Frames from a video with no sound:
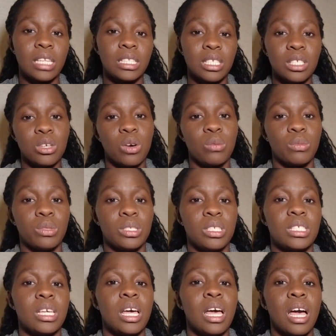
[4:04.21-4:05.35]
and these
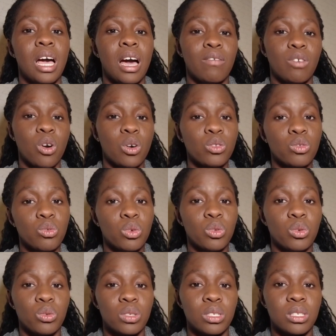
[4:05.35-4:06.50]
companies have gone through
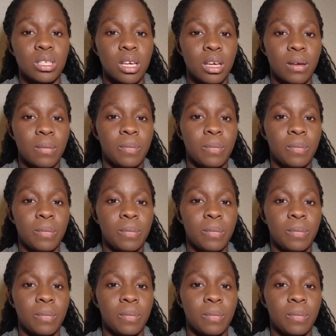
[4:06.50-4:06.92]
those